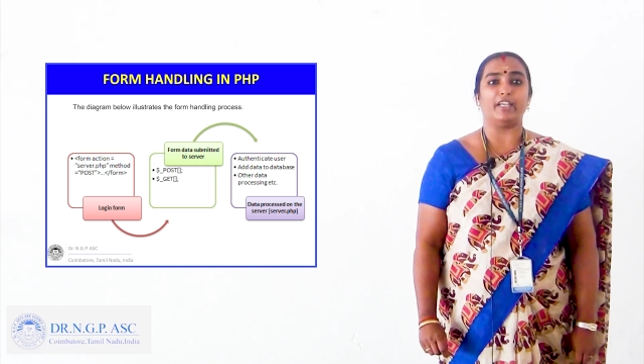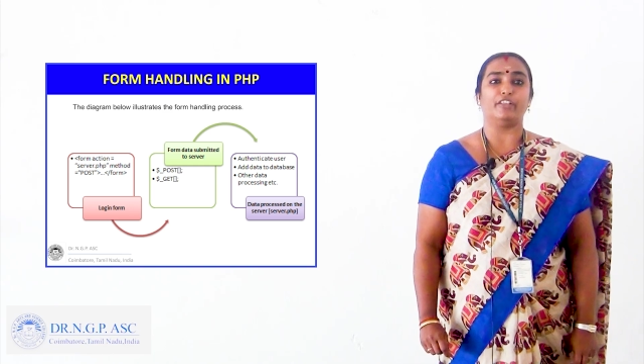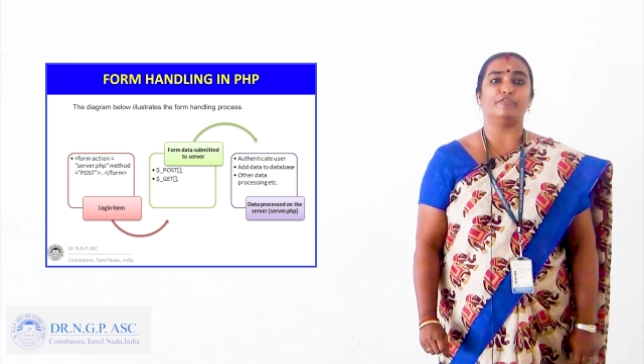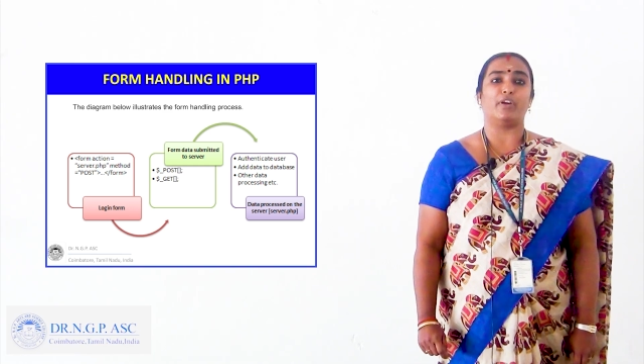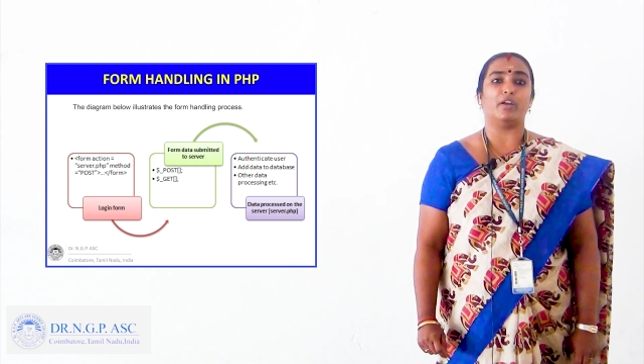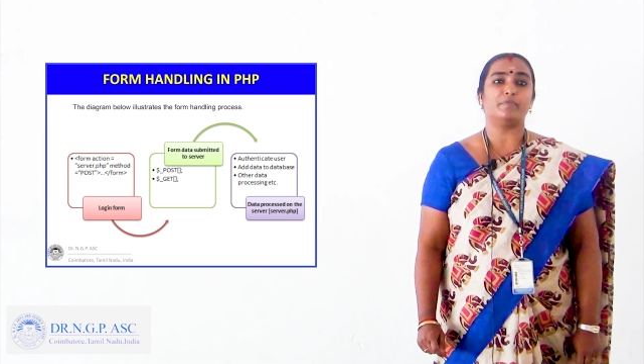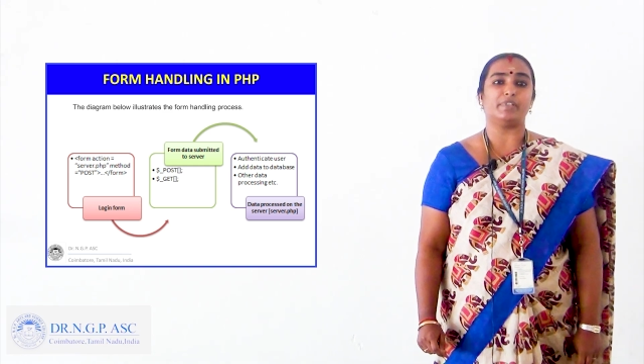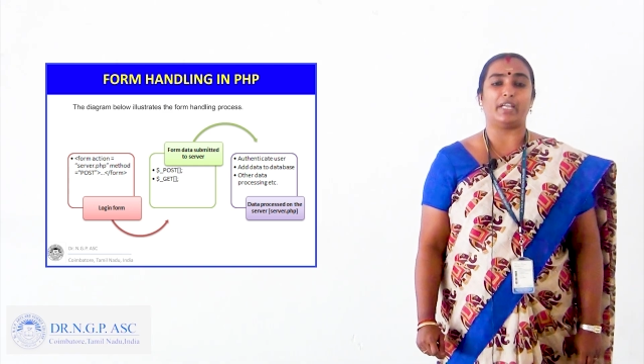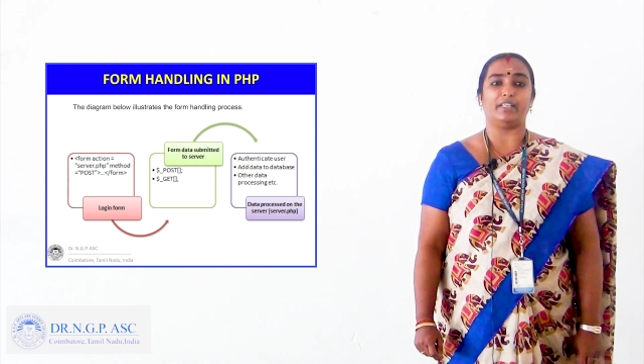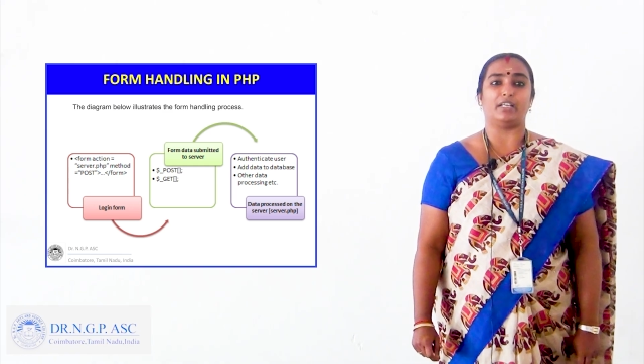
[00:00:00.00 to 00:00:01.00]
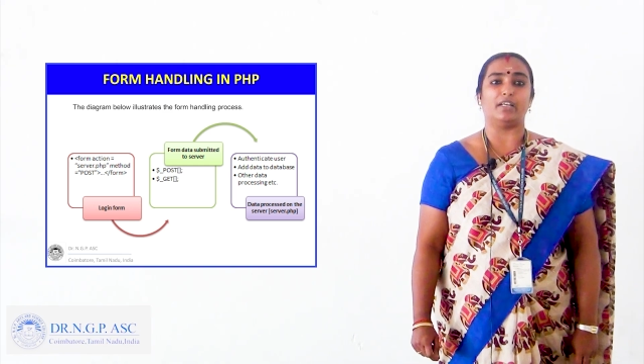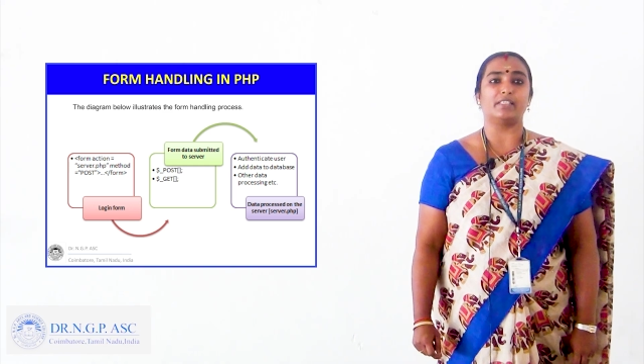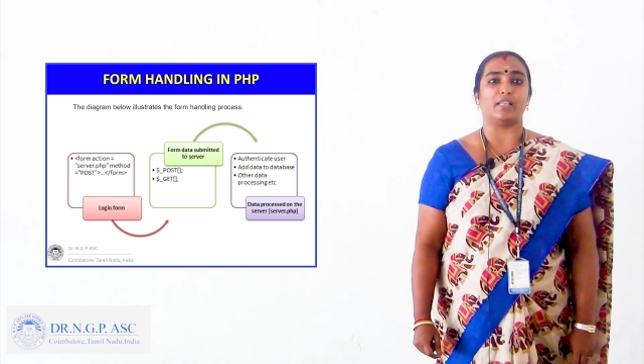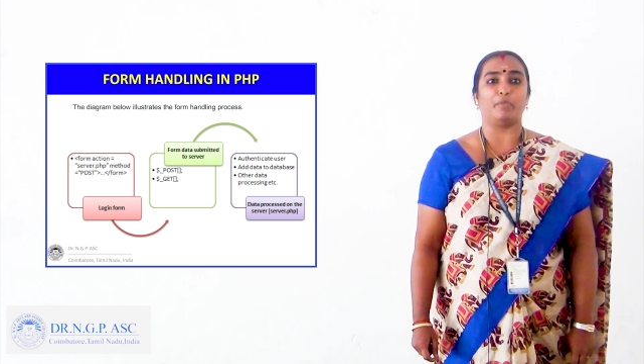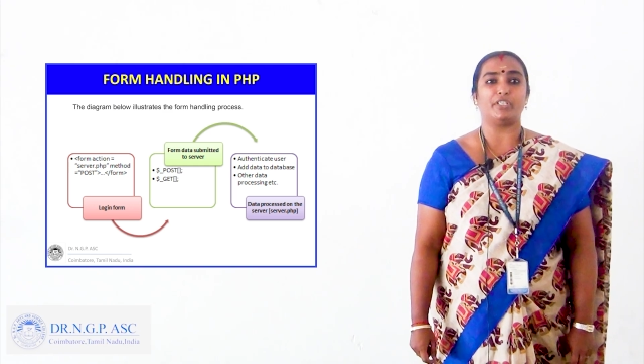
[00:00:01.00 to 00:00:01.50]
and the form data
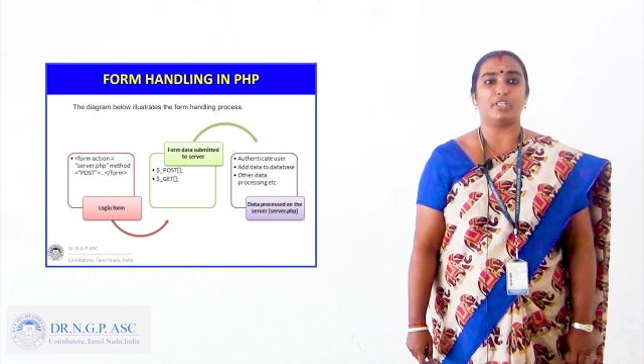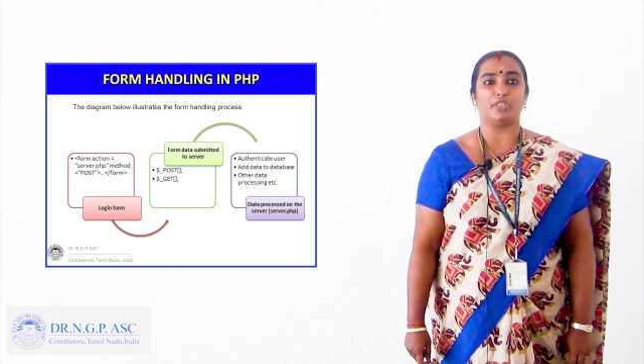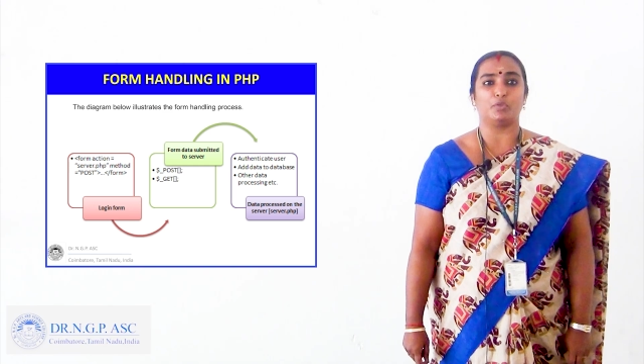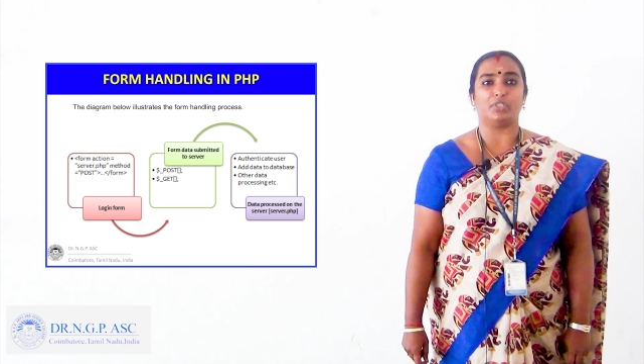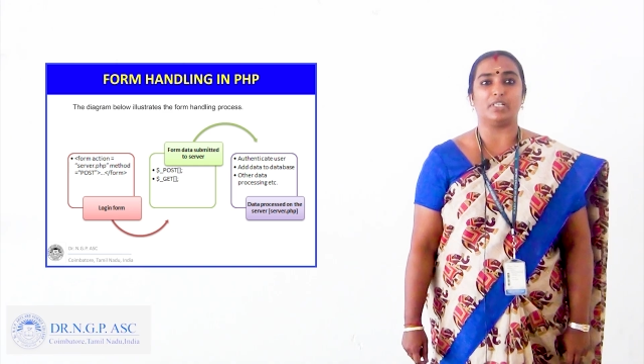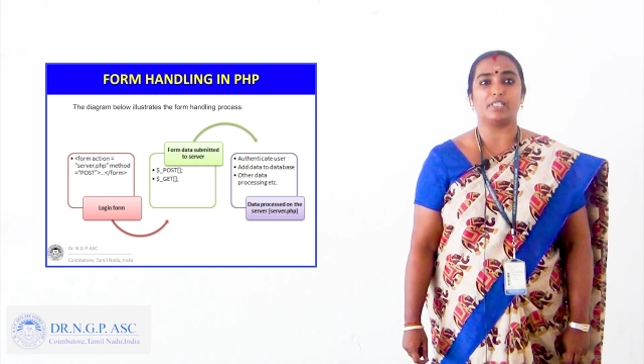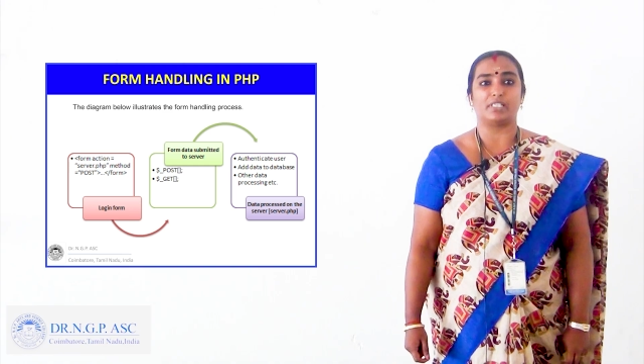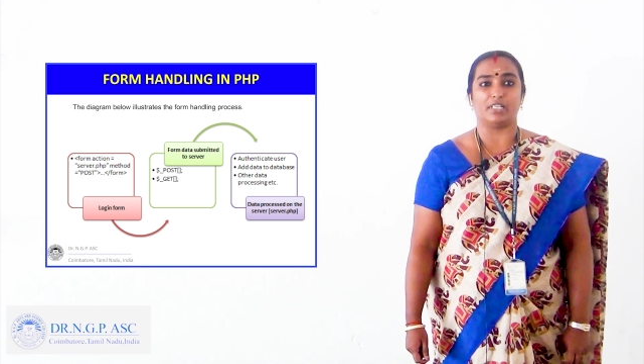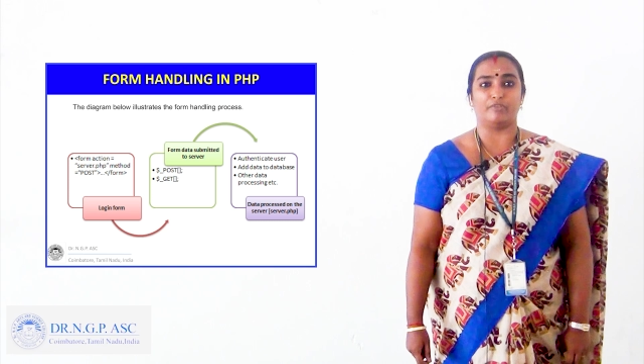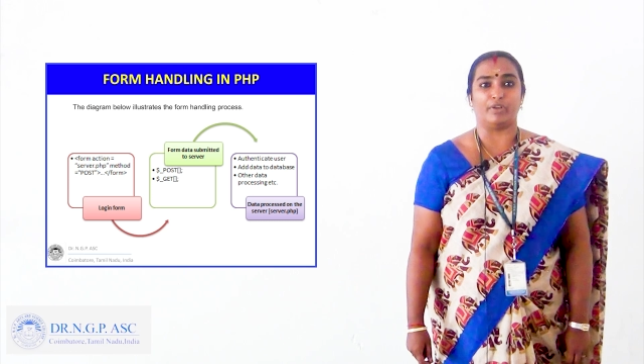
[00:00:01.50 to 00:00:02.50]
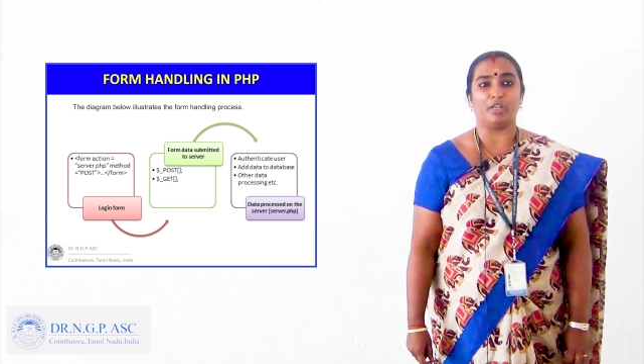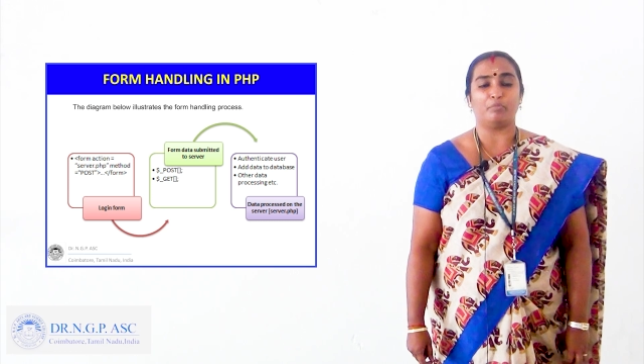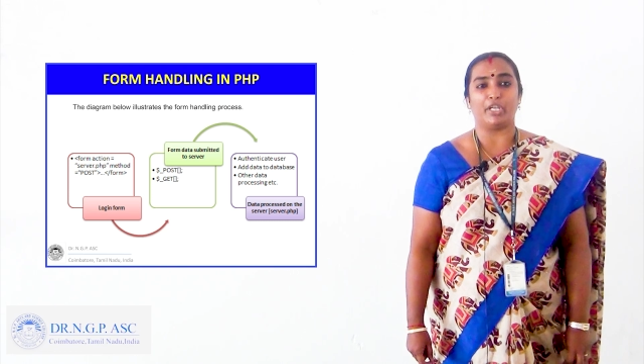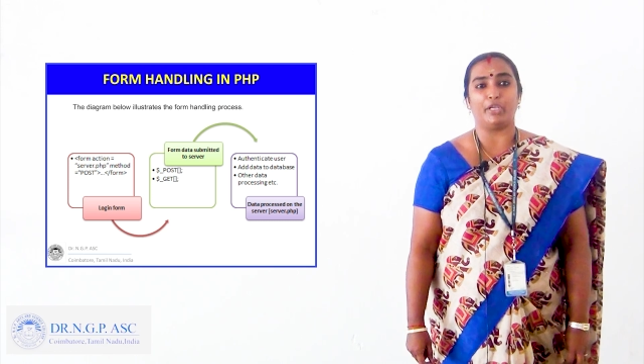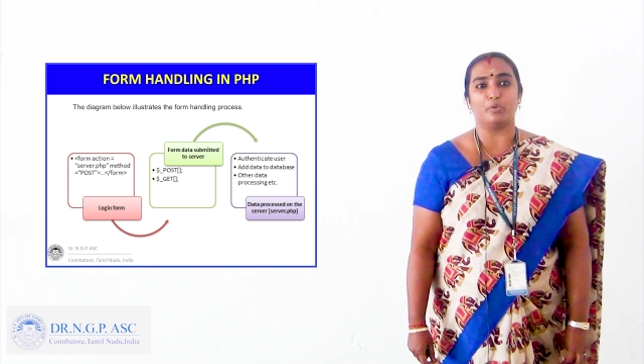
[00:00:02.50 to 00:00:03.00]
submitted to the
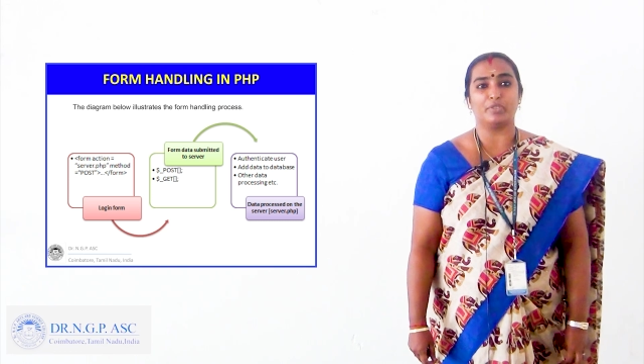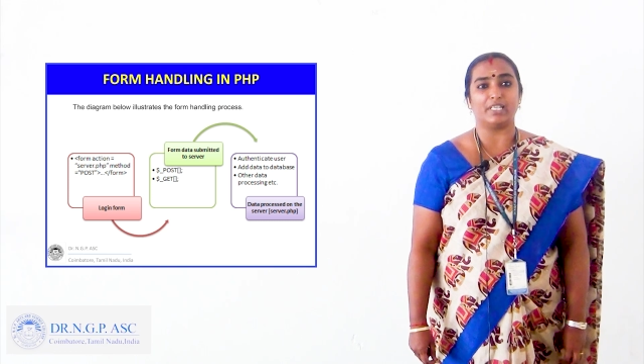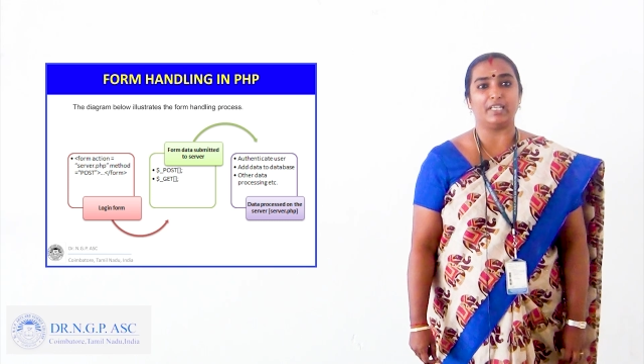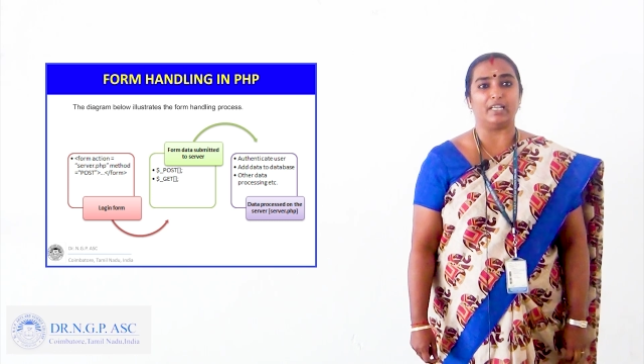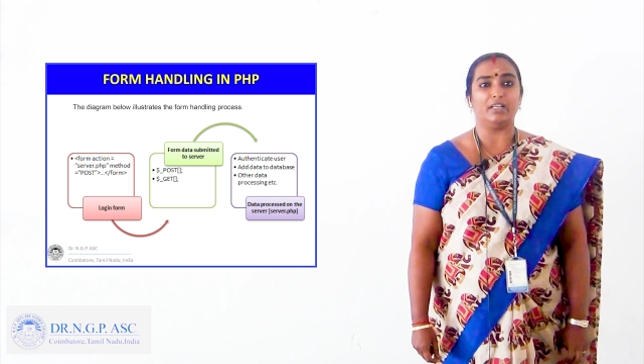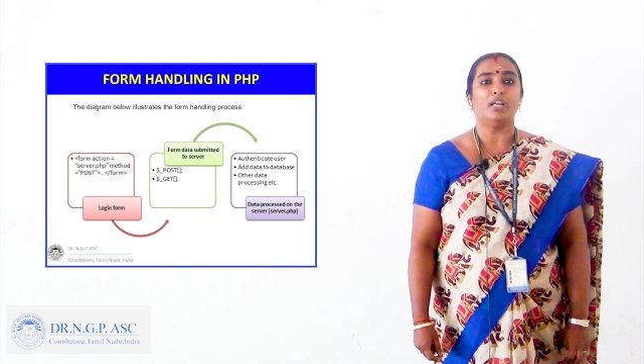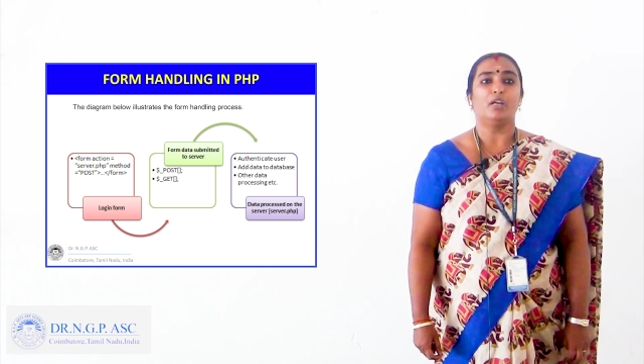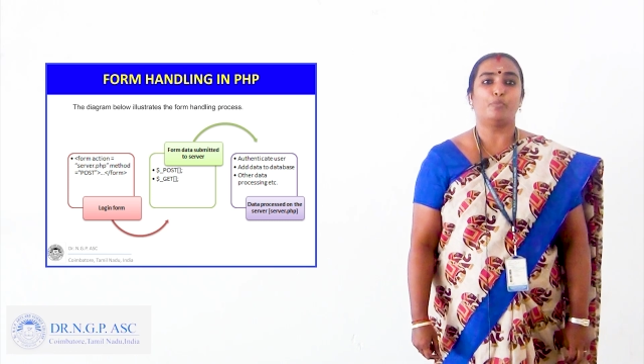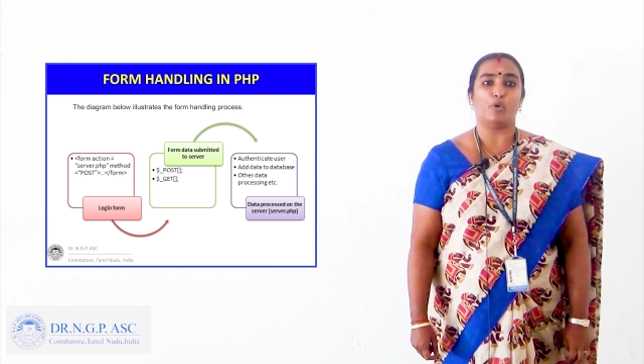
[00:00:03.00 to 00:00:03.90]
server by using a